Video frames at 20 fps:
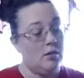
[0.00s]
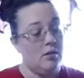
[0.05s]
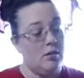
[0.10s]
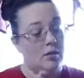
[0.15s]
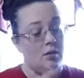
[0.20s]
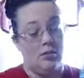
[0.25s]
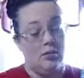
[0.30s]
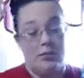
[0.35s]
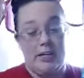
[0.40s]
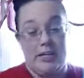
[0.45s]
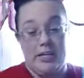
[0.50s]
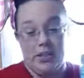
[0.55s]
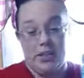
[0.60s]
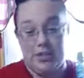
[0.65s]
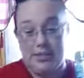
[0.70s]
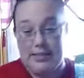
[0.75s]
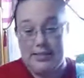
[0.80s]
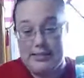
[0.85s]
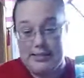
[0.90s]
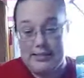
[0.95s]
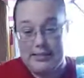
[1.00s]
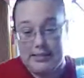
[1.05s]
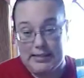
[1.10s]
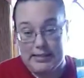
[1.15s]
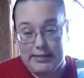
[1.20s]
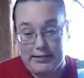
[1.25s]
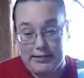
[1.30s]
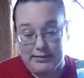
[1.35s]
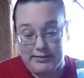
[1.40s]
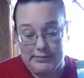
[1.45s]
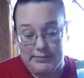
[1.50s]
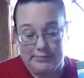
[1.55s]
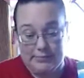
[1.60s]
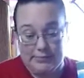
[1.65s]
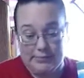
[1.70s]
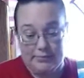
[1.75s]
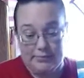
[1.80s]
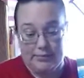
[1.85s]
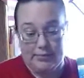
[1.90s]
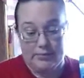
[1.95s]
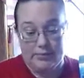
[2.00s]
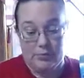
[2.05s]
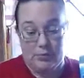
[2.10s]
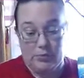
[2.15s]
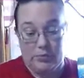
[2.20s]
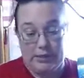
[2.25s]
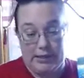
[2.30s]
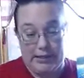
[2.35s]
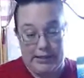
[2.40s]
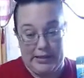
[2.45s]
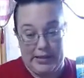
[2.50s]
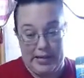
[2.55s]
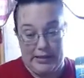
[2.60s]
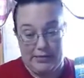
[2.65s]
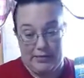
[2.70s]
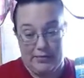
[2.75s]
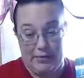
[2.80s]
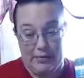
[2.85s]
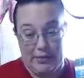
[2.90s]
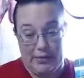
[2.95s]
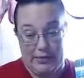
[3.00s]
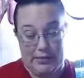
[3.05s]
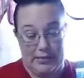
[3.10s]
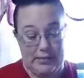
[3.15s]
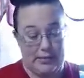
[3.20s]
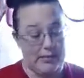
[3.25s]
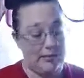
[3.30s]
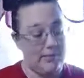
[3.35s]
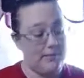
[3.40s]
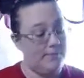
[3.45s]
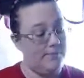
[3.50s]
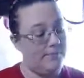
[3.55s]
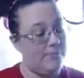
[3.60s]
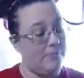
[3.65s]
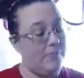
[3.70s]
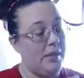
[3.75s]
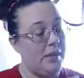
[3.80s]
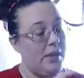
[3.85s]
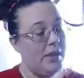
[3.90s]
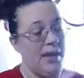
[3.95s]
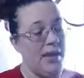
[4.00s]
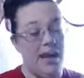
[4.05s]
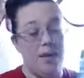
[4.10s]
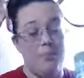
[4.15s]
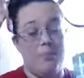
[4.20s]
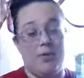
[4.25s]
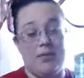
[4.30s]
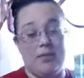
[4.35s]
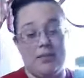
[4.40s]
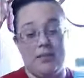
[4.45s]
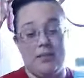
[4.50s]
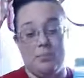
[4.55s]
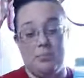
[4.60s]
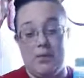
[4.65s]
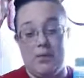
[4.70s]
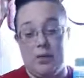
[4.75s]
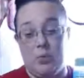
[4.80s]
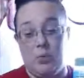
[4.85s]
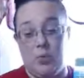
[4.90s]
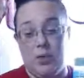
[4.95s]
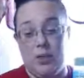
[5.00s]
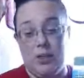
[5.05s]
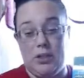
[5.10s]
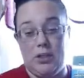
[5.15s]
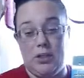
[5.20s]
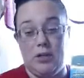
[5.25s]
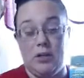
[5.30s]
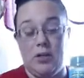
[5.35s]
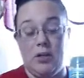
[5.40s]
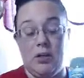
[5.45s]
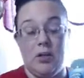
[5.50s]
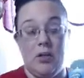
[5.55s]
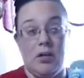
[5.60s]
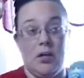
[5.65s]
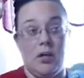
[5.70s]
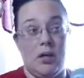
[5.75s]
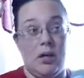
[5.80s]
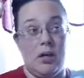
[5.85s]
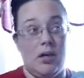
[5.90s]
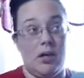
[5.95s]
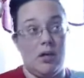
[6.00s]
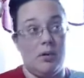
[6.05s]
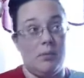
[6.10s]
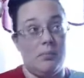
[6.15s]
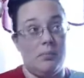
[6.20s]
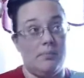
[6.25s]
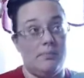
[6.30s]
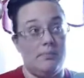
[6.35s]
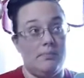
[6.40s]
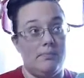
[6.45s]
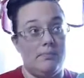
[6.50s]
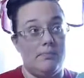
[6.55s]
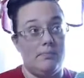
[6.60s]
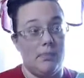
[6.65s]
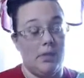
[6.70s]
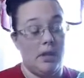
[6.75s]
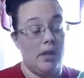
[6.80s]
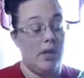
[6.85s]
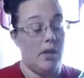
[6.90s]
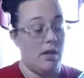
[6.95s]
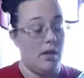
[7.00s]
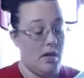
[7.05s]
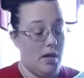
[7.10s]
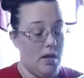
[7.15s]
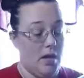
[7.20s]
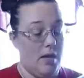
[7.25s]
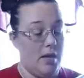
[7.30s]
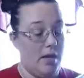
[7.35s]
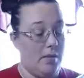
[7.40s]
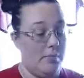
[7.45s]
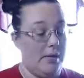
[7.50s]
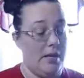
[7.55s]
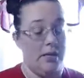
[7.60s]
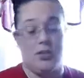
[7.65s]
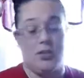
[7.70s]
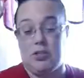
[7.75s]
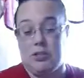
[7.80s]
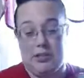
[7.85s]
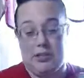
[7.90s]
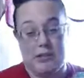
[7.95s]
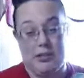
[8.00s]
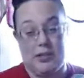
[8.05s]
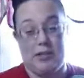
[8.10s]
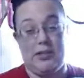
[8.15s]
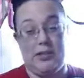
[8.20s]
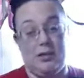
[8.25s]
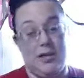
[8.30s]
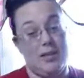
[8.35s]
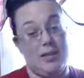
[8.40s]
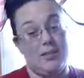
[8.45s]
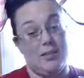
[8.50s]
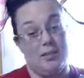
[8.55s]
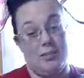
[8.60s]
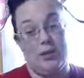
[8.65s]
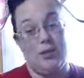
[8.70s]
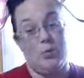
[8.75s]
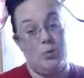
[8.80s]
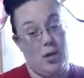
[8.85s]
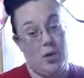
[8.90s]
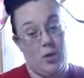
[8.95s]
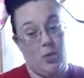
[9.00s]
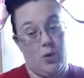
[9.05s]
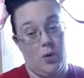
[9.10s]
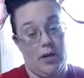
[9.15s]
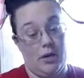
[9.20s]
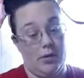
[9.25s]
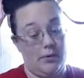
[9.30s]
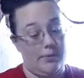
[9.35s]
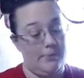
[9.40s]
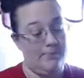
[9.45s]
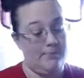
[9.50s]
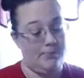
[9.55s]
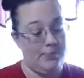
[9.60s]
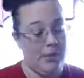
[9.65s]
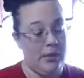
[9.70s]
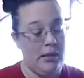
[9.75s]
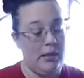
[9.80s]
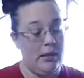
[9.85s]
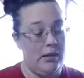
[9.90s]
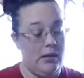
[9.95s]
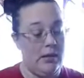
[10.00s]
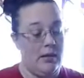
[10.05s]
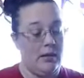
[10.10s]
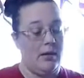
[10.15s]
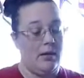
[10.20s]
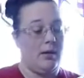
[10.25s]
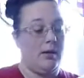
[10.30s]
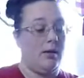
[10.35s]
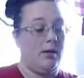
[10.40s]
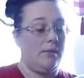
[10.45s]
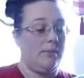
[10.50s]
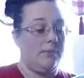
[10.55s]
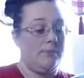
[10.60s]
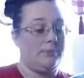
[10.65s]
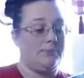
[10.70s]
Ranch seasoning. We need that for this. I bought this big one. I imagine it's going to last me quite a while.